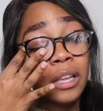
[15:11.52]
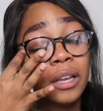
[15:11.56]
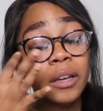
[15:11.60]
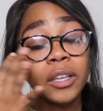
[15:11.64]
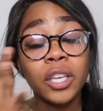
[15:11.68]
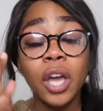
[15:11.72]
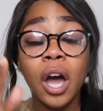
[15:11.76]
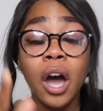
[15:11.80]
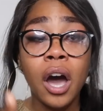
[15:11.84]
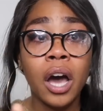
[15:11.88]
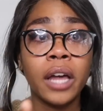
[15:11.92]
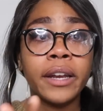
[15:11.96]

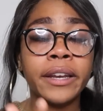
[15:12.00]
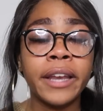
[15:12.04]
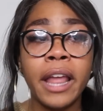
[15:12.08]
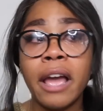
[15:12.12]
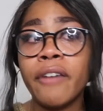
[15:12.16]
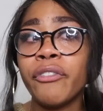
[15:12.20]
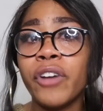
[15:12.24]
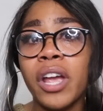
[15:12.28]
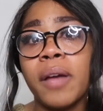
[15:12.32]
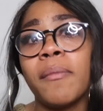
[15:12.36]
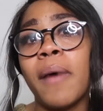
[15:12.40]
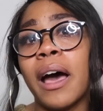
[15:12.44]
y'all,
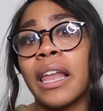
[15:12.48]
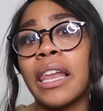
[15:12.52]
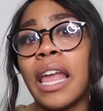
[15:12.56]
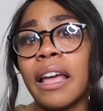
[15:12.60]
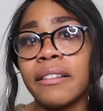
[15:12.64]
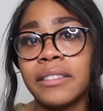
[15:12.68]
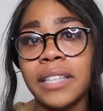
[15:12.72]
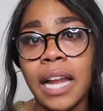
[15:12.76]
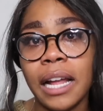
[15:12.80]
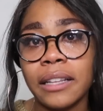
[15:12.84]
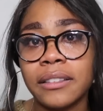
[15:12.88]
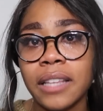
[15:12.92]
never in my
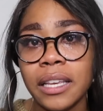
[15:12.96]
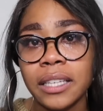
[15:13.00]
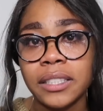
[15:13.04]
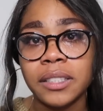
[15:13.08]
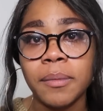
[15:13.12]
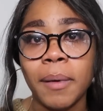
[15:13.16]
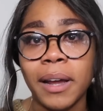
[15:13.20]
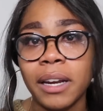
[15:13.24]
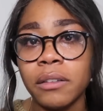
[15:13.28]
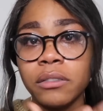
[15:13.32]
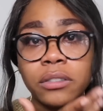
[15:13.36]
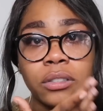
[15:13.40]
life did I think
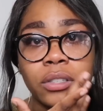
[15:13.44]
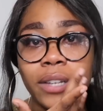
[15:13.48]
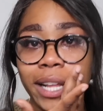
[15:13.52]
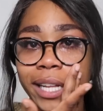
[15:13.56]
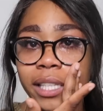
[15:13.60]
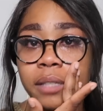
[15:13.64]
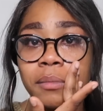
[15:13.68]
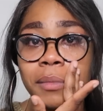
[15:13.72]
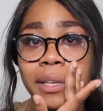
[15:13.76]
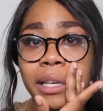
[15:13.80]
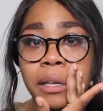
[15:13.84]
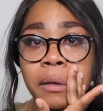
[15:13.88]
somebody would do
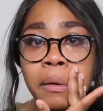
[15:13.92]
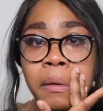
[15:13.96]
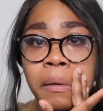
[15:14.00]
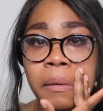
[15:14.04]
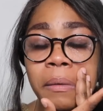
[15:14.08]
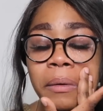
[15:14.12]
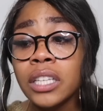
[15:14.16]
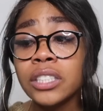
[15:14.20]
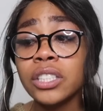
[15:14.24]
that to me.